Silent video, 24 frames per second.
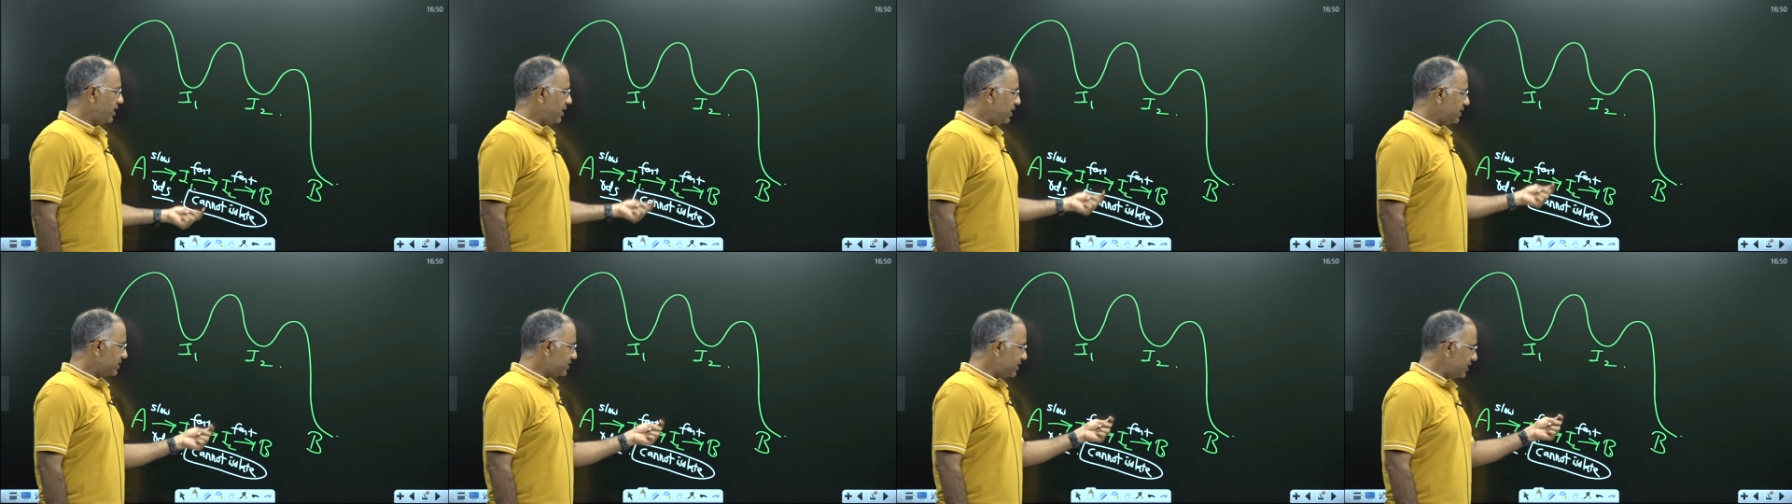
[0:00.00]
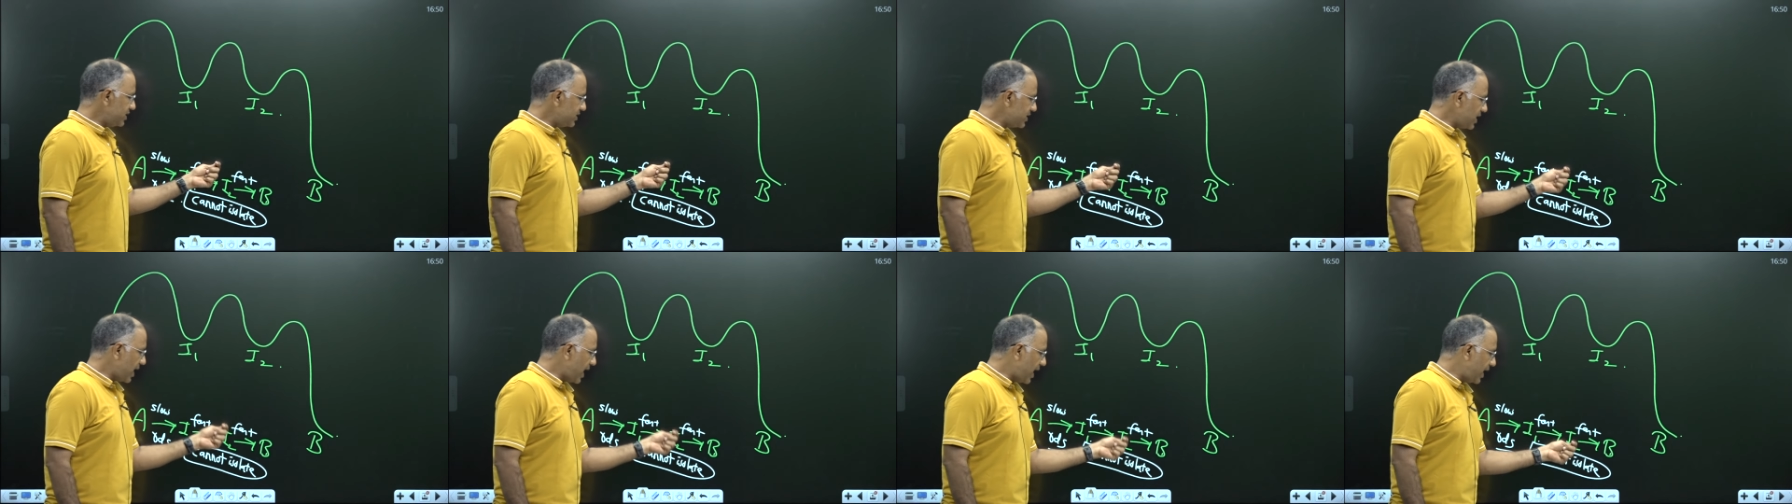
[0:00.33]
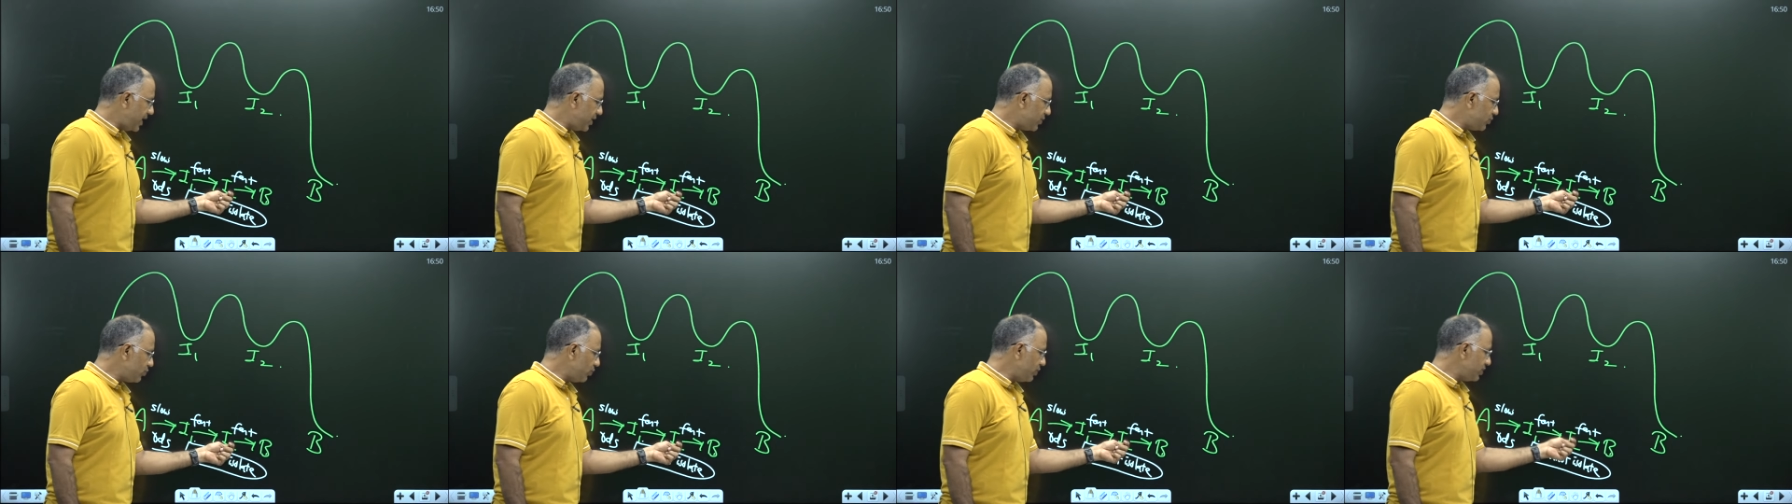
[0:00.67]
Since
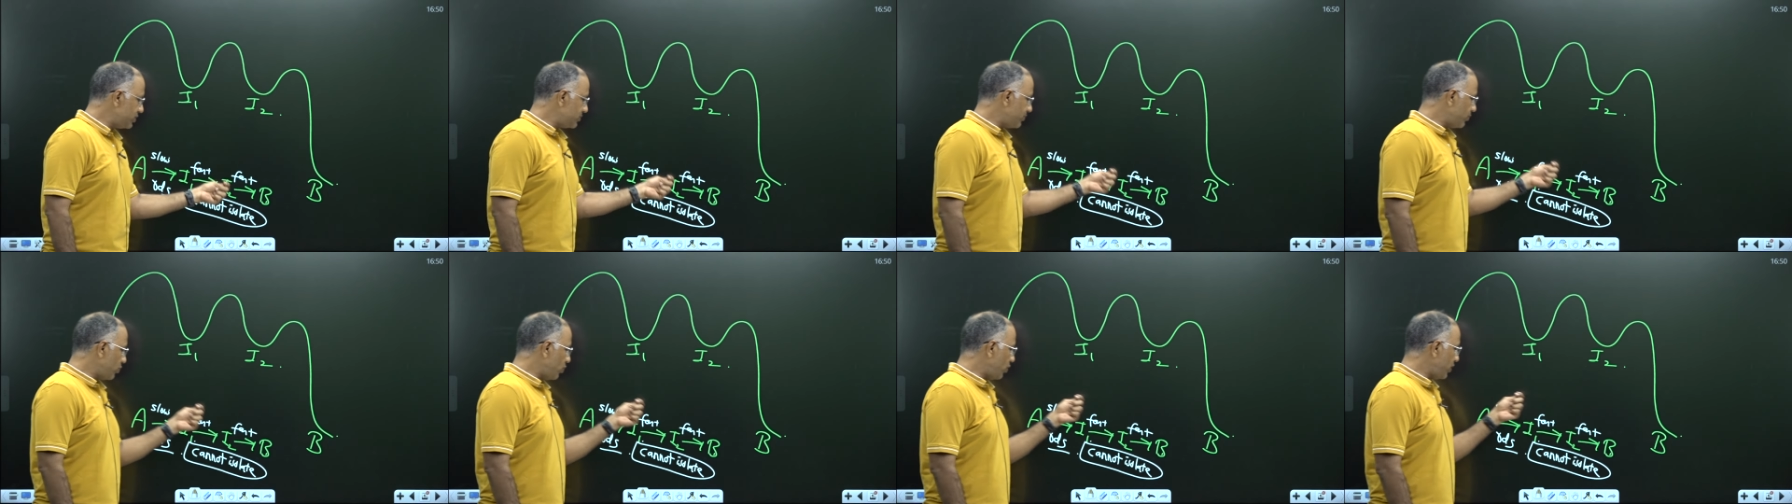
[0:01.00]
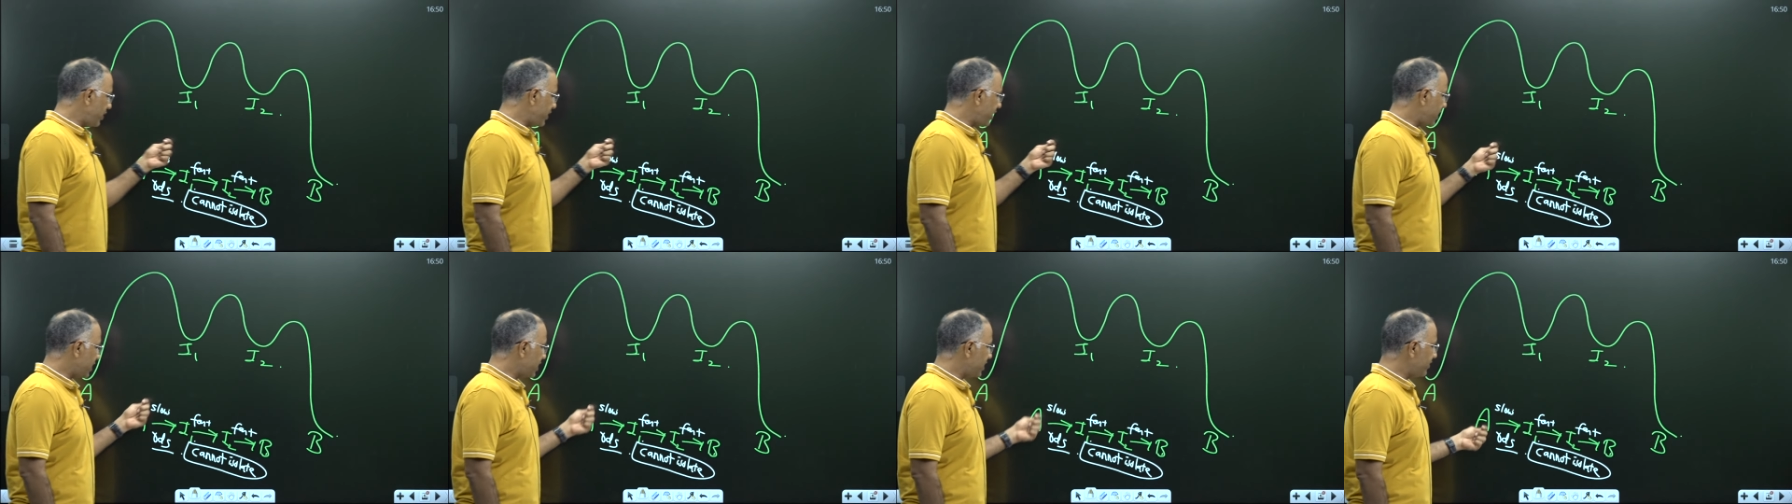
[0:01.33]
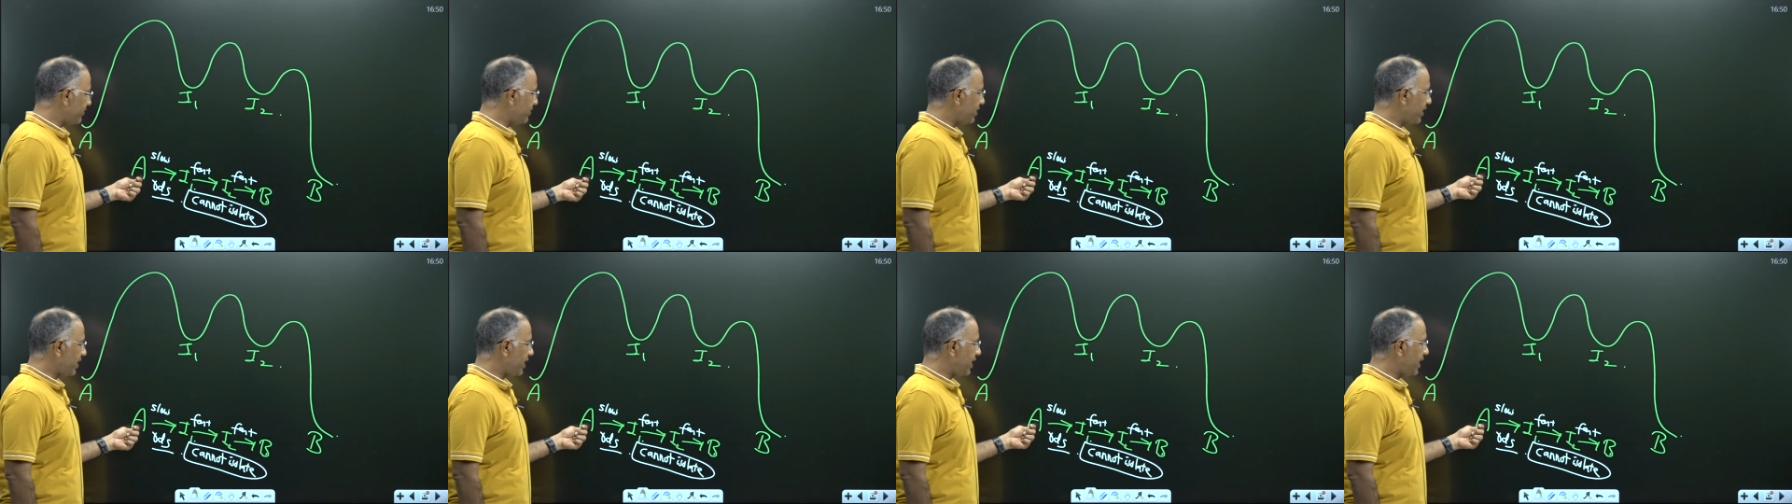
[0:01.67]
I2 is more
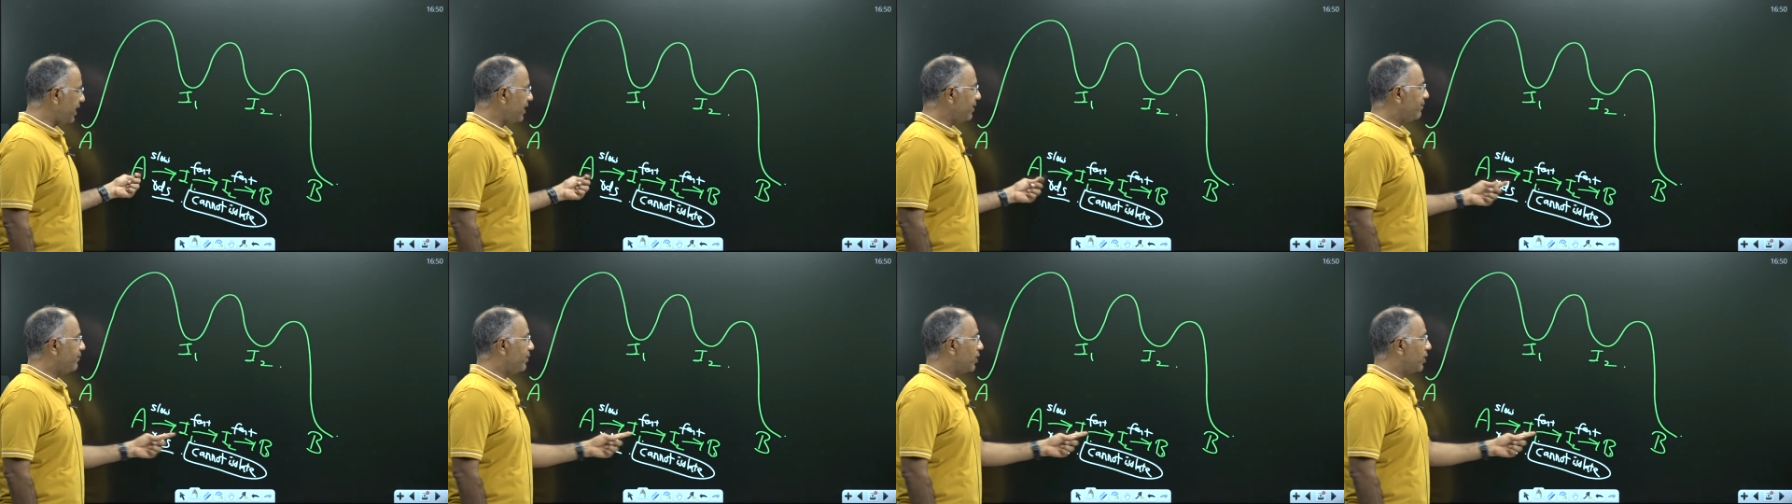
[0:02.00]
reactive than A